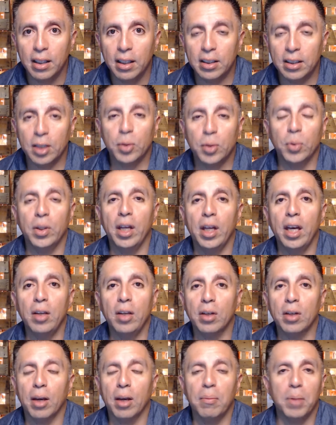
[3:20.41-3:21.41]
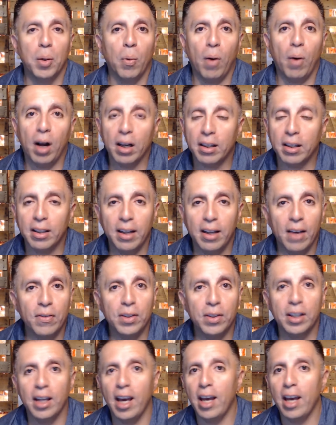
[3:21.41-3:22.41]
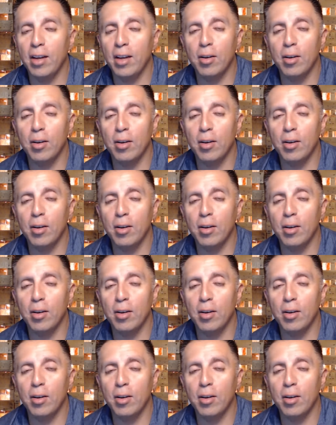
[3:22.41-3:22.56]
that today you can be walking every day,